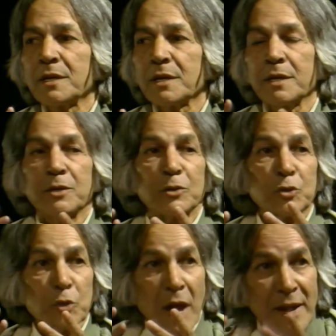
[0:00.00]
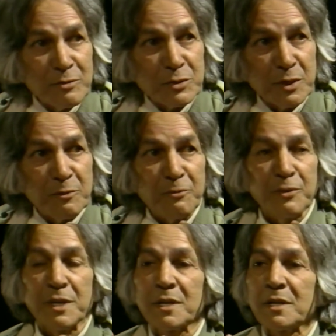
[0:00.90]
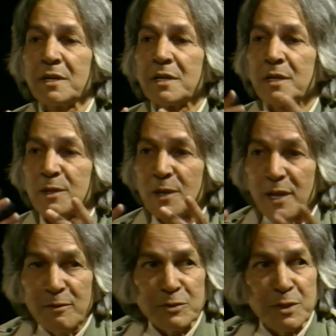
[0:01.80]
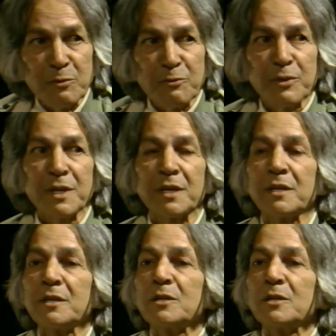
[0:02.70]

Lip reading: It thrives in fear. It lives in fear.